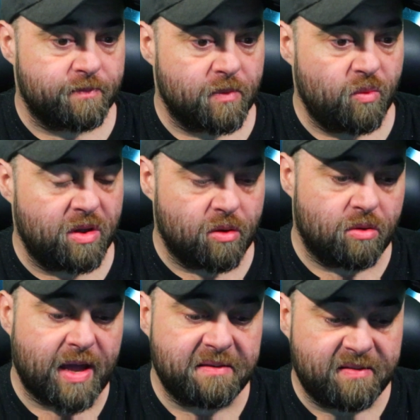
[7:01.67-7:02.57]
With all
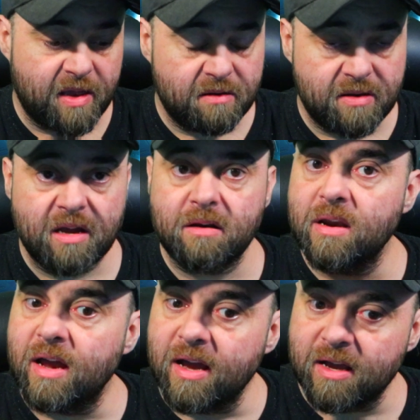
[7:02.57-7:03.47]
that said and done,
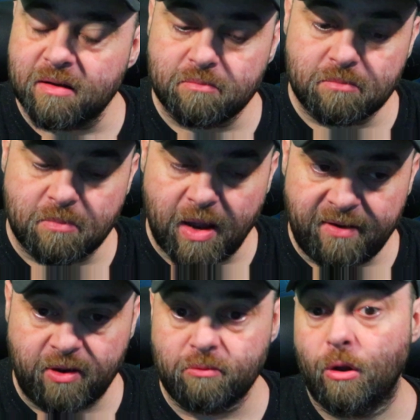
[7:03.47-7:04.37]

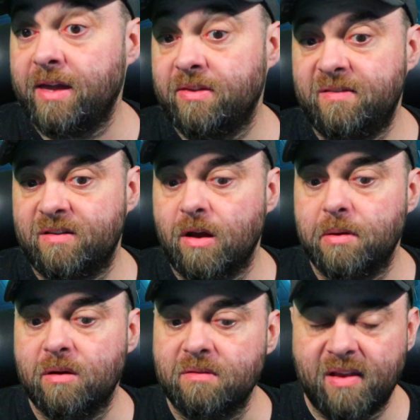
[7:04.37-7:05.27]
if you like this type of
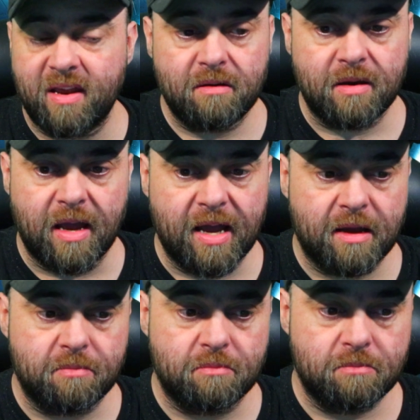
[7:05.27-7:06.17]
content,
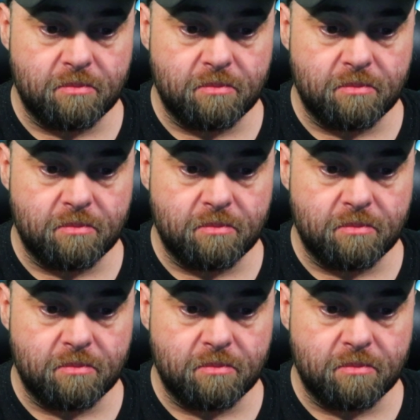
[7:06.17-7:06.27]
don't